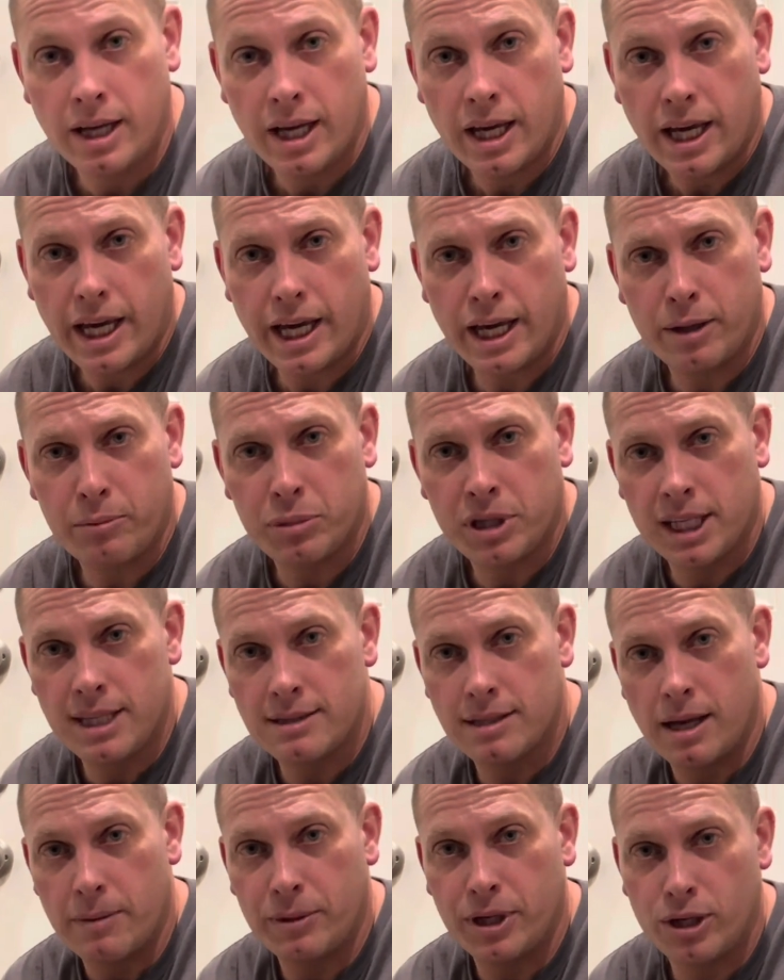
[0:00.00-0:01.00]
and please
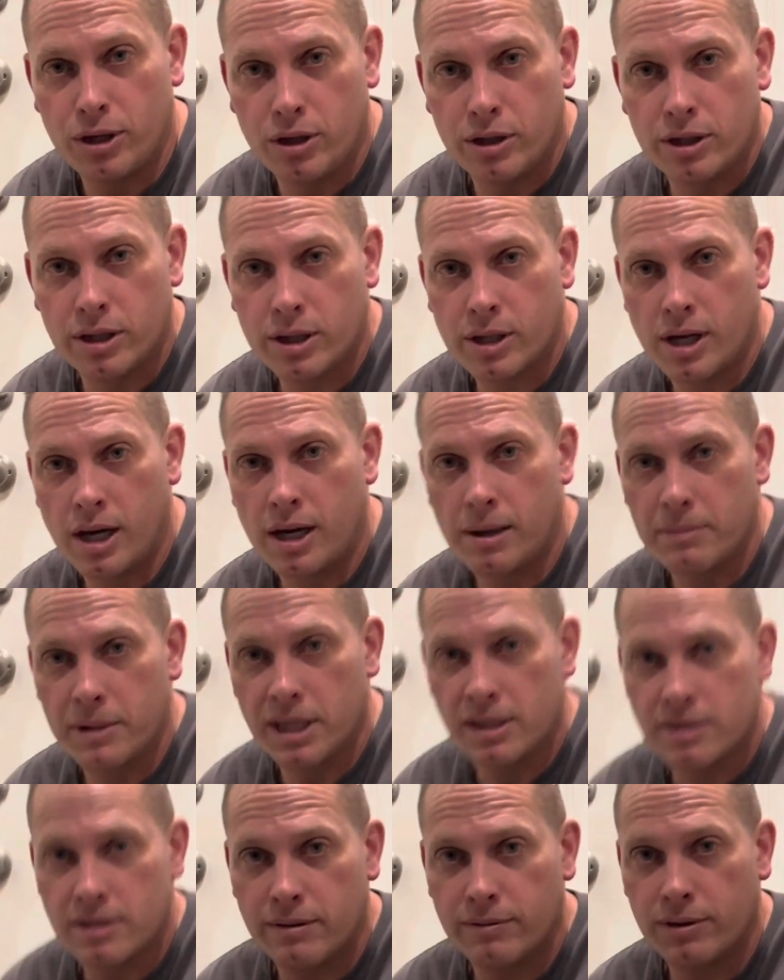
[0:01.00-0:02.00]
let me know in the
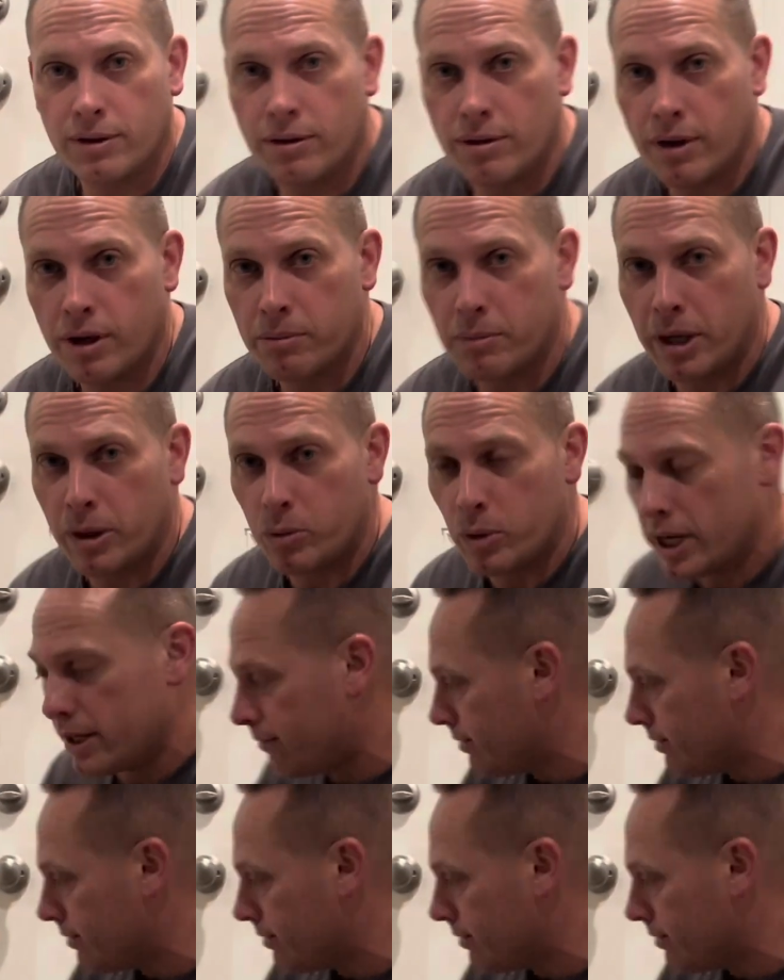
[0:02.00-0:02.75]
comments if you think my wife